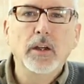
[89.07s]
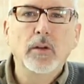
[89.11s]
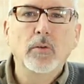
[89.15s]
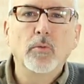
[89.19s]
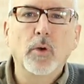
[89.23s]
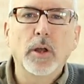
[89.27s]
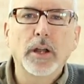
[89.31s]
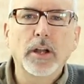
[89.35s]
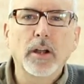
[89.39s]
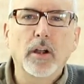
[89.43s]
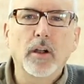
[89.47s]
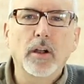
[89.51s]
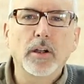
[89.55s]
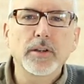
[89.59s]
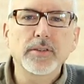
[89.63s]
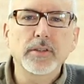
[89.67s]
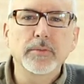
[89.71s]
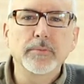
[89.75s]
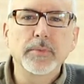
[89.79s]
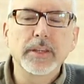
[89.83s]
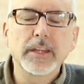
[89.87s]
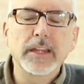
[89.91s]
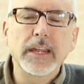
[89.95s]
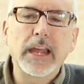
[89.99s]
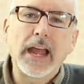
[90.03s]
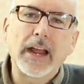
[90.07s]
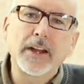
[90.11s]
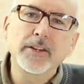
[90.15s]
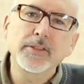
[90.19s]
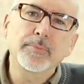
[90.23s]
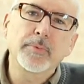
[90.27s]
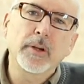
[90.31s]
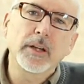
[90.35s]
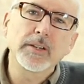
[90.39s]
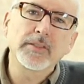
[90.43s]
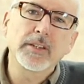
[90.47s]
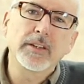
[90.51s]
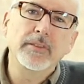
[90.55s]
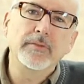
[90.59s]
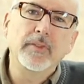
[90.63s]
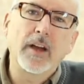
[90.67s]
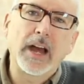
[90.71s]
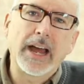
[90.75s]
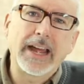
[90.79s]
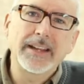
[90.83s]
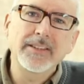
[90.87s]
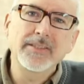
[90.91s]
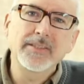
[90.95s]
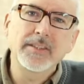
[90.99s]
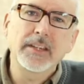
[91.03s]
What are some of the experts
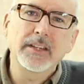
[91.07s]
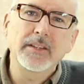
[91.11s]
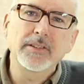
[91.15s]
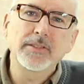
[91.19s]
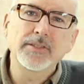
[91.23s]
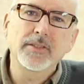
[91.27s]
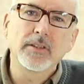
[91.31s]
advising